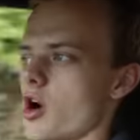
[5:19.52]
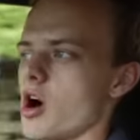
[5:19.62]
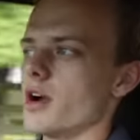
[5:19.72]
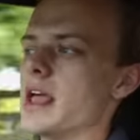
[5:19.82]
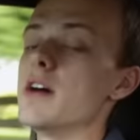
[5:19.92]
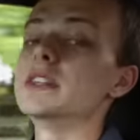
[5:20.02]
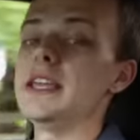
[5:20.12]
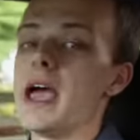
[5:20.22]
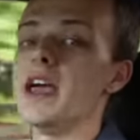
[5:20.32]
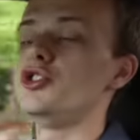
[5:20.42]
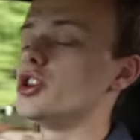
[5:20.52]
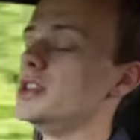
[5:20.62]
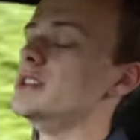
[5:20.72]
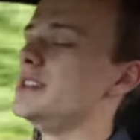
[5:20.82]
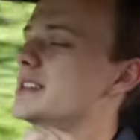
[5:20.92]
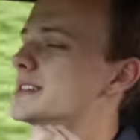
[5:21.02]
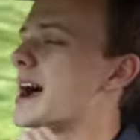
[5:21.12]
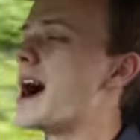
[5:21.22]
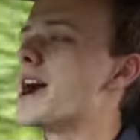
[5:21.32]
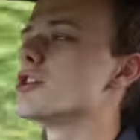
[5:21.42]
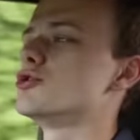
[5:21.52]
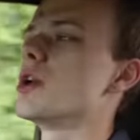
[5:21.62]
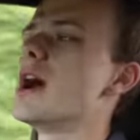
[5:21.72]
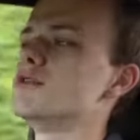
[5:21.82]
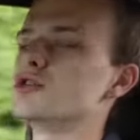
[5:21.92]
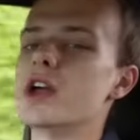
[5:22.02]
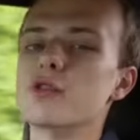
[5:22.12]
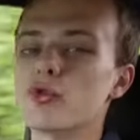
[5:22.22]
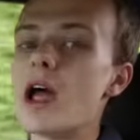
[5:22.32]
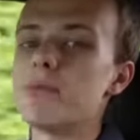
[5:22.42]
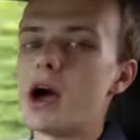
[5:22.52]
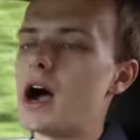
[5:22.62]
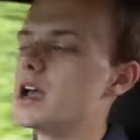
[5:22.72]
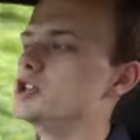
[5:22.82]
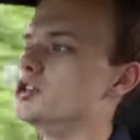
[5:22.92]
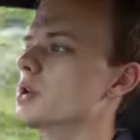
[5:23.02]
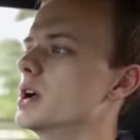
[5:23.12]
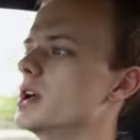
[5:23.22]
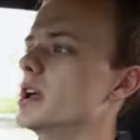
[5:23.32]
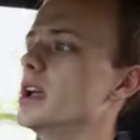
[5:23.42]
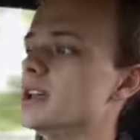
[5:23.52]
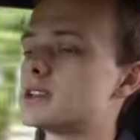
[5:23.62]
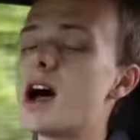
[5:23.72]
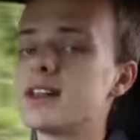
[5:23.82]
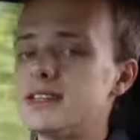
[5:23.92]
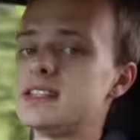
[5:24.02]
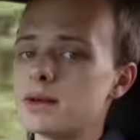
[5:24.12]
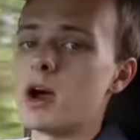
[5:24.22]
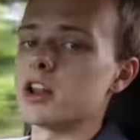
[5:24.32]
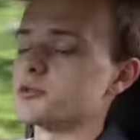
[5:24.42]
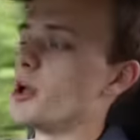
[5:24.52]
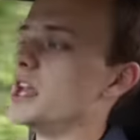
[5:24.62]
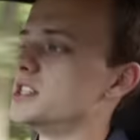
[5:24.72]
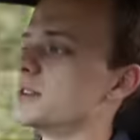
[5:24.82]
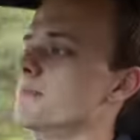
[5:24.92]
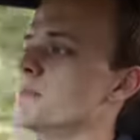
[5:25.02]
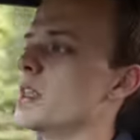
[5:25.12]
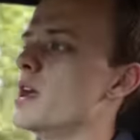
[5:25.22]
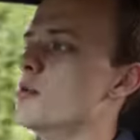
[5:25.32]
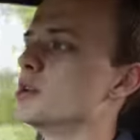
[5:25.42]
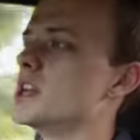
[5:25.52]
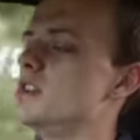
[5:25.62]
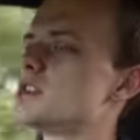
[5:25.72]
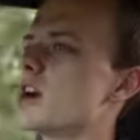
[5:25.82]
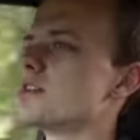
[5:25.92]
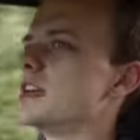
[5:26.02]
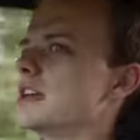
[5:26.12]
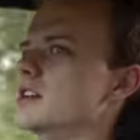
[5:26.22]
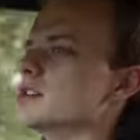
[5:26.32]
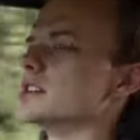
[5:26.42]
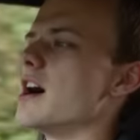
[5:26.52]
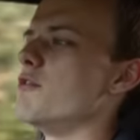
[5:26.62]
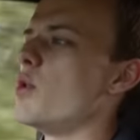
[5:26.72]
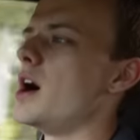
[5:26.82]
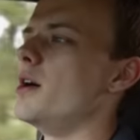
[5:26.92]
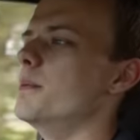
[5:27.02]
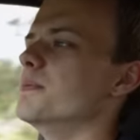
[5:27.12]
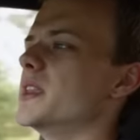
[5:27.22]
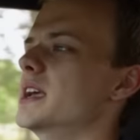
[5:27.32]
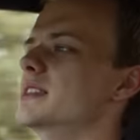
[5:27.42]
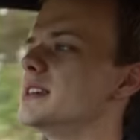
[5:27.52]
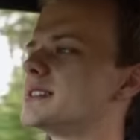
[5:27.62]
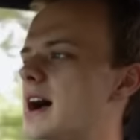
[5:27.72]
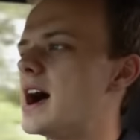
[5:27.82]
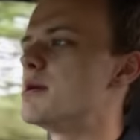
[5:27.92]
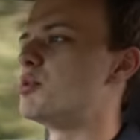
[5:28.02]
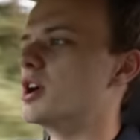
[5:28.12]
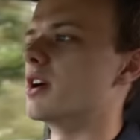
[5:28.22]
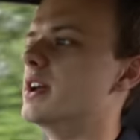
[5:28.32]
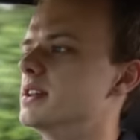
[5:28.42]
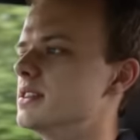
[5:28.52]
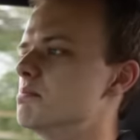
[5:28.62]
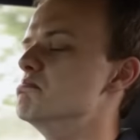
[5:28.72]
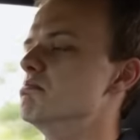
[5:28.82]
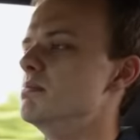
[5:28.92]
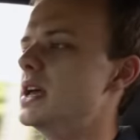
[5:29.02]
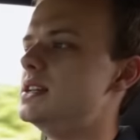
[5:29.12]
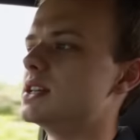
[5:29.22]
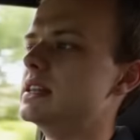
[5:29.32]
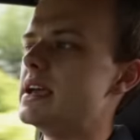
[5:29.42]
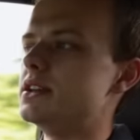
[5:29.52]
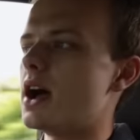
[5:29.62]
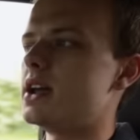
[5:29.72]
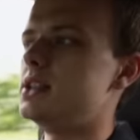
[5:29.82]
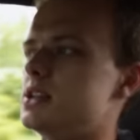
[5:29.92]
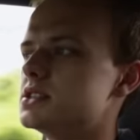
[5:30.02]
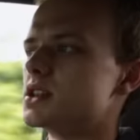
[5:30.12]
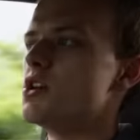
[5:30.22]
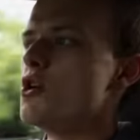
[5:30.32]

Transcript: car and having the engine and the entire drivetrain right behind you, it's got a decent amount of space. But then you start thinking to yourself, well, in this time period, the mid to late nineties,